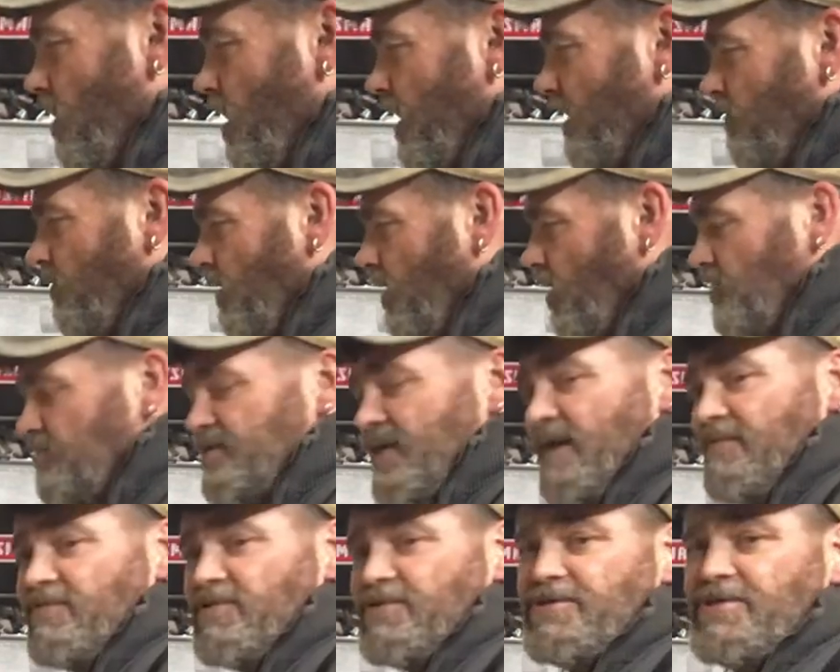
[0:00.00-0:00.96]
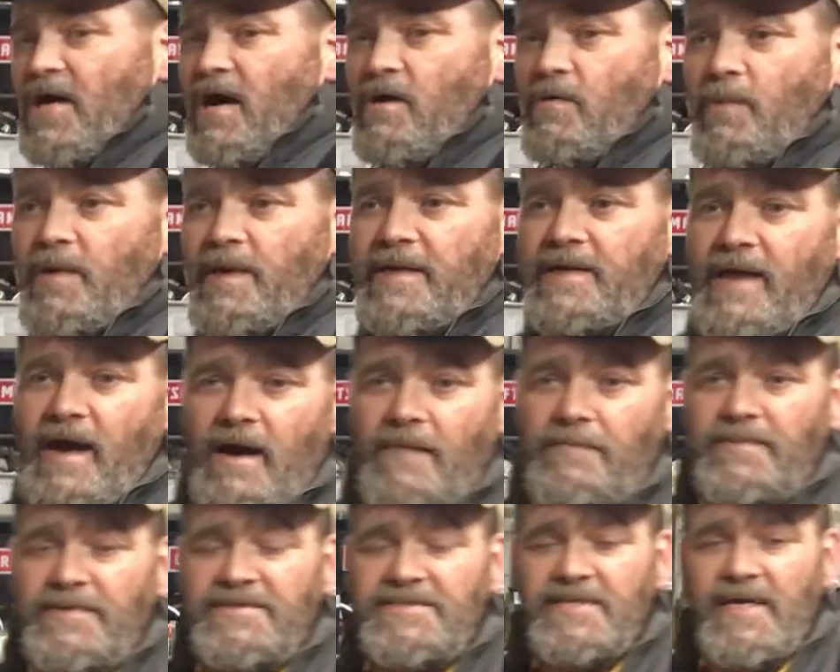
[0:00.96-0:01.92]
right, and we also have our John Wick
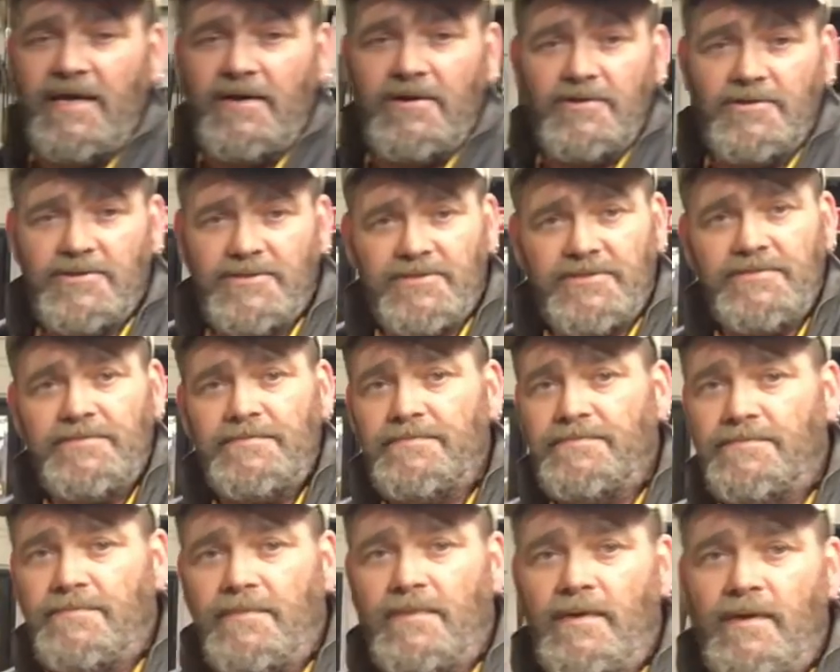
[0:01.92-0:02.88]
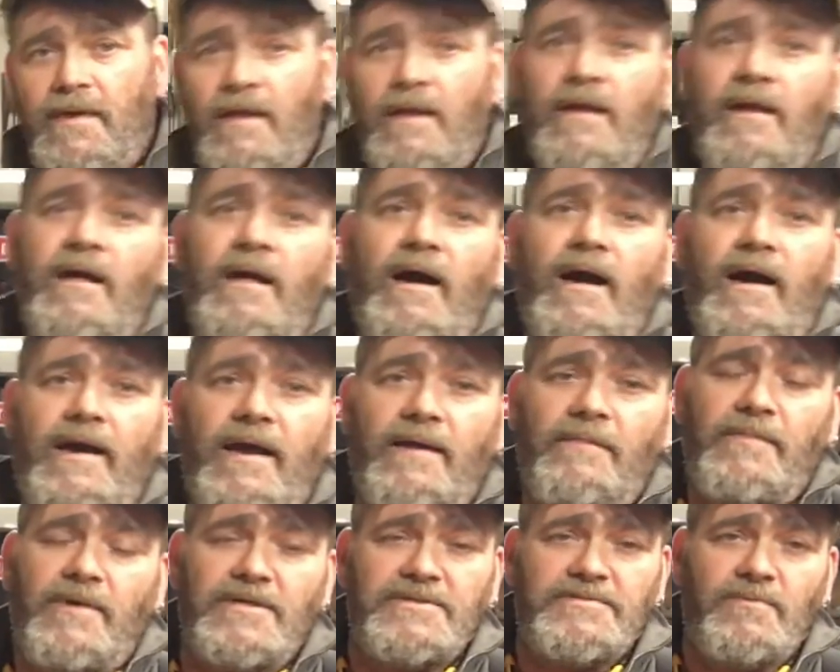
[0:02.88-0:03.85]
compensators. I got a
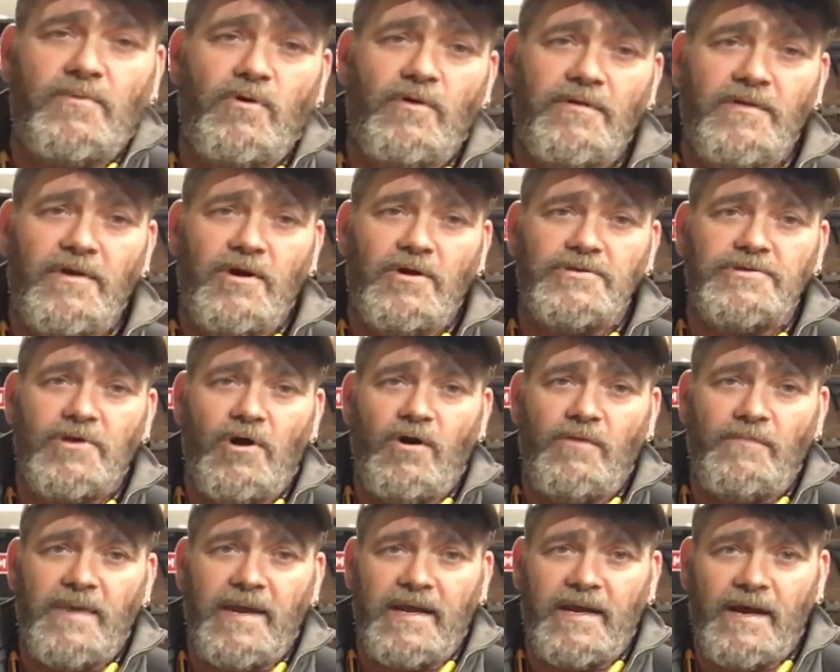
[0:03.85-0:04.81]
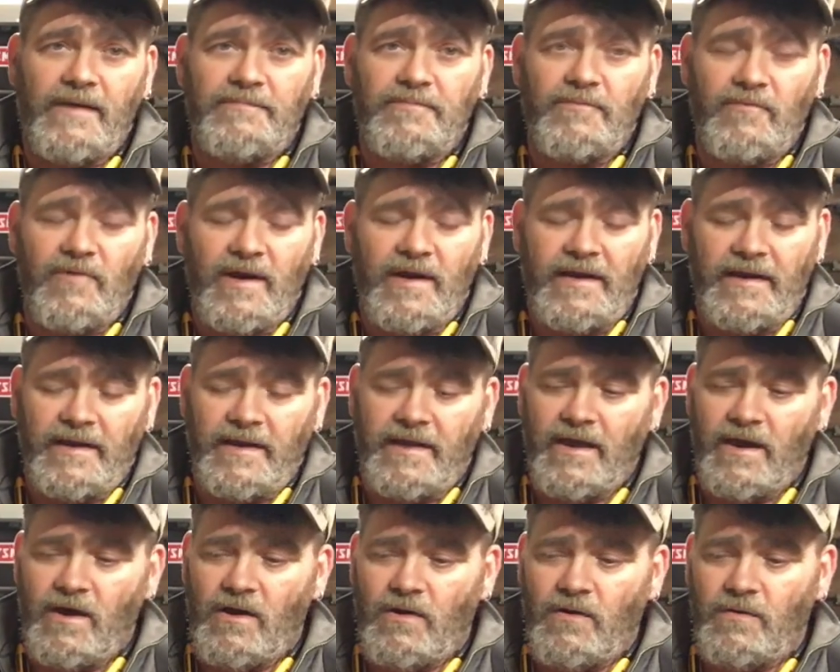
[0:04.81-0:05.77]
bunch more of those all made up and ready to
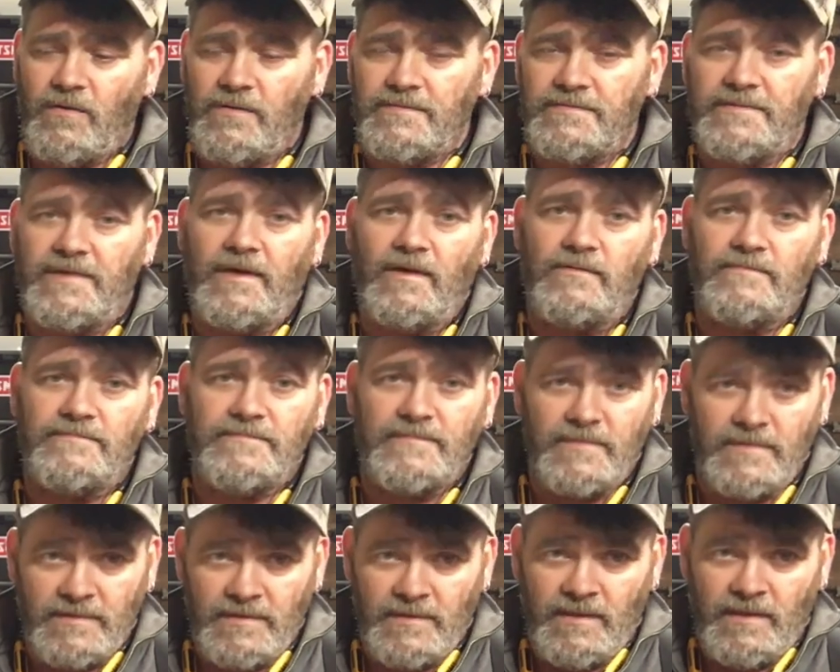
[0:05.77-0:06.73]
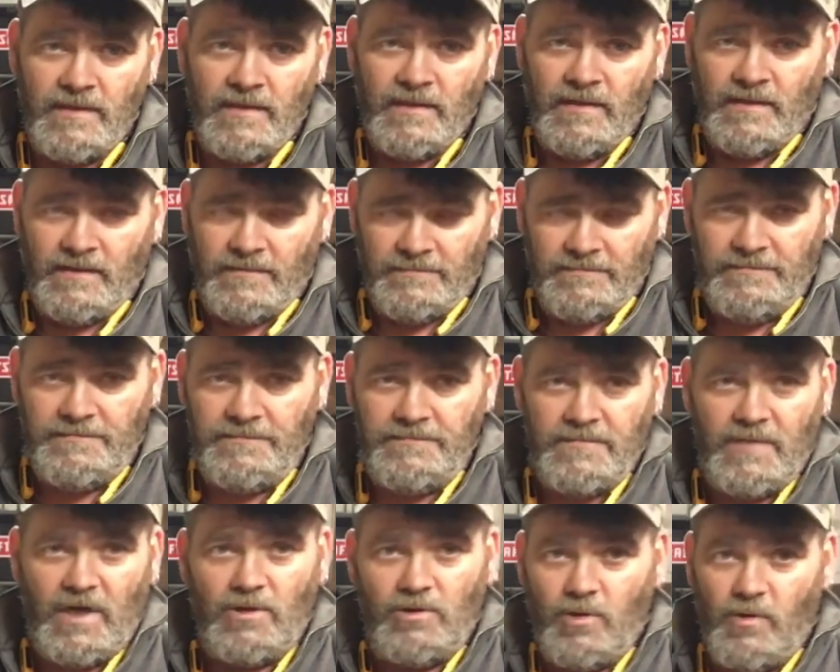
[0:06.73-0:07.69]
go. You know,
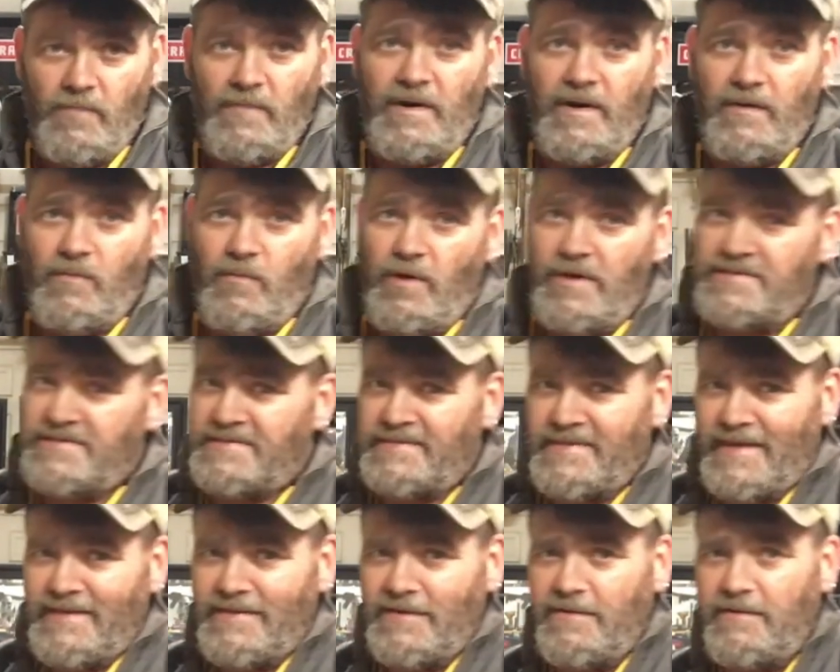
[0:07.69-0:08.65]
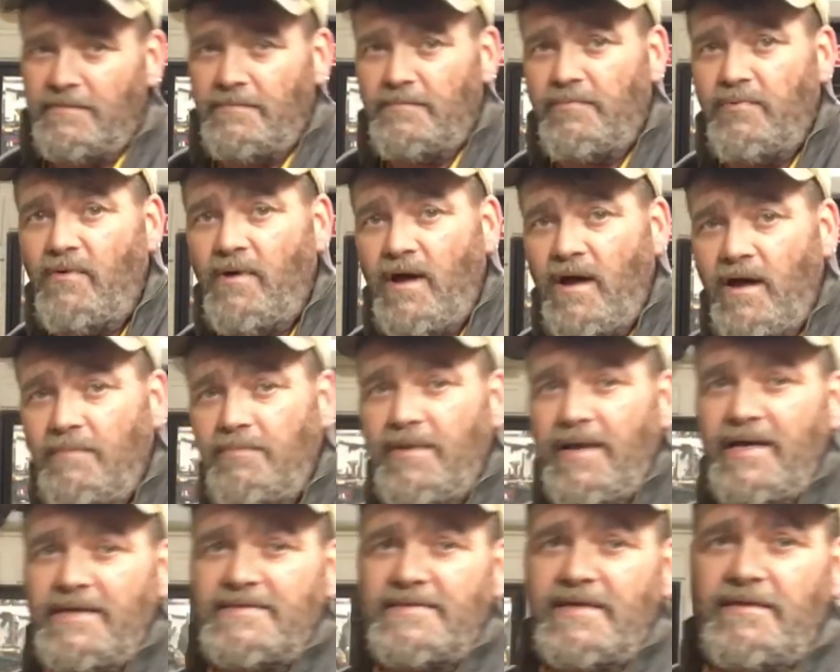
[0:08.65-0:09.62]
aluminum ones, not the uh,
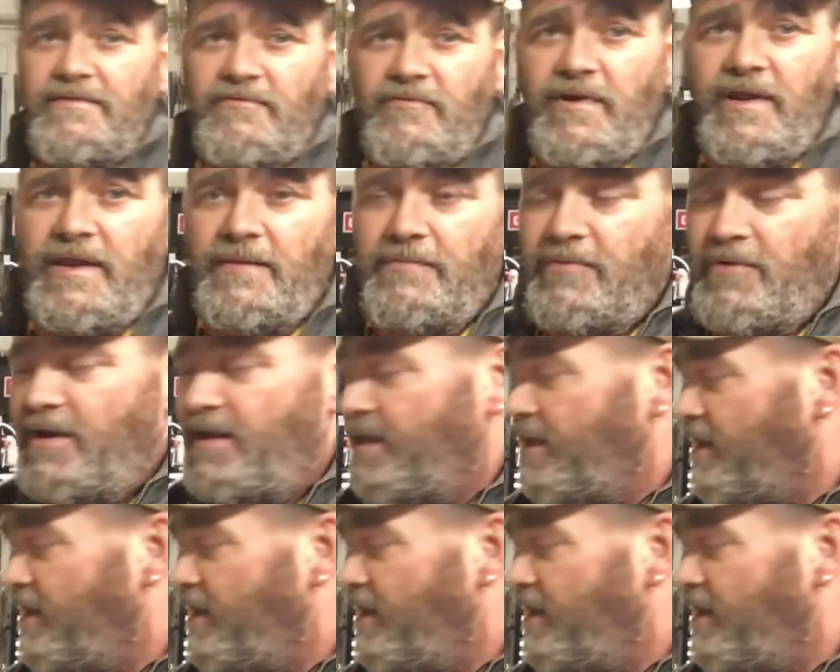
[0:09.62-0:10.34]
plastic 3D printed